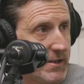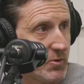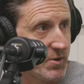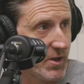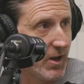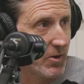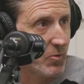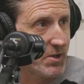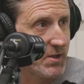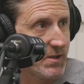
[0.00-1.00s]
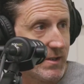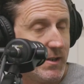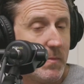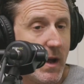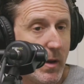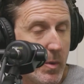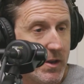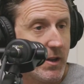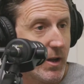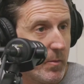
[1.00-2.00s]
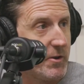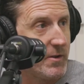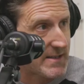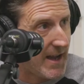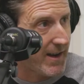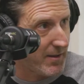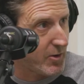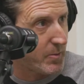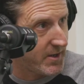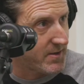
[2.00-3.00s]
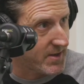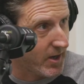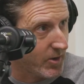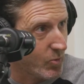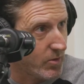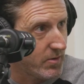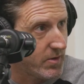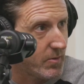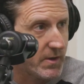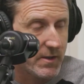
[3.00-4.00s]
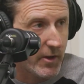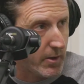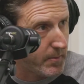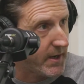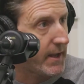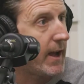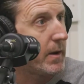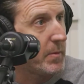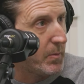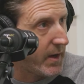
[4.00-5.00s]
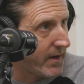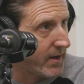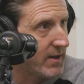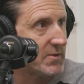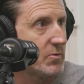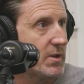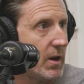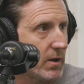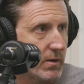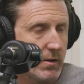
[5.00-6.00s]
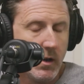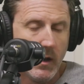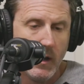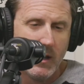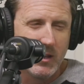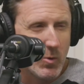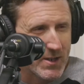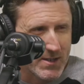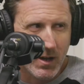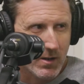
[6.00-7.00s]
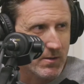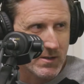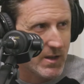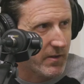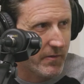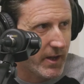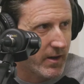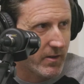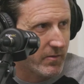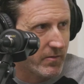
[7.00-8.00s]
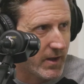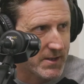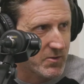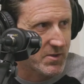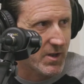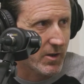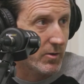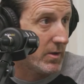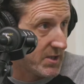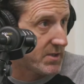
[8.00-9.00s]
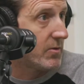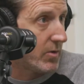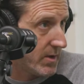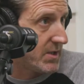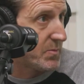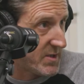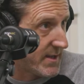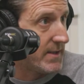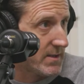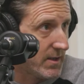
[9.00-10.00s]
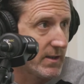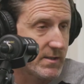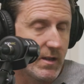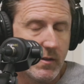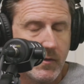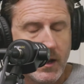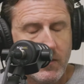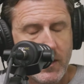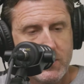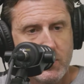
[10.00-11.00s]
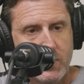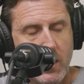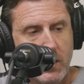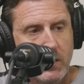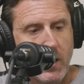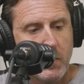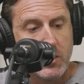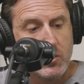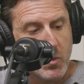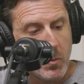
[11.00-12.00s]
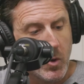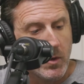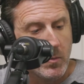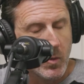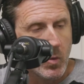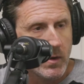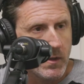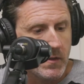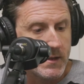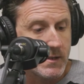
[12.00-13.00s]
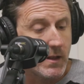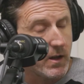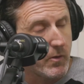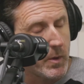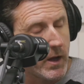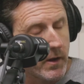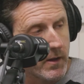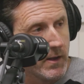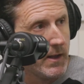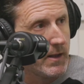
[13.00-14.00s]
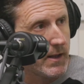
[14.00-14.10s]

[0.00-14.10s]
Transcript: high school soccer, which has, in my opinion, come under attack a little bit in the soccer world. You know, the Development Academy banning high school soccer. U.S. soccer is not a fan of high school soccer, at least presents like it's not a fan of high school soccer, and I'm a huge proponent. But one of the things I love about it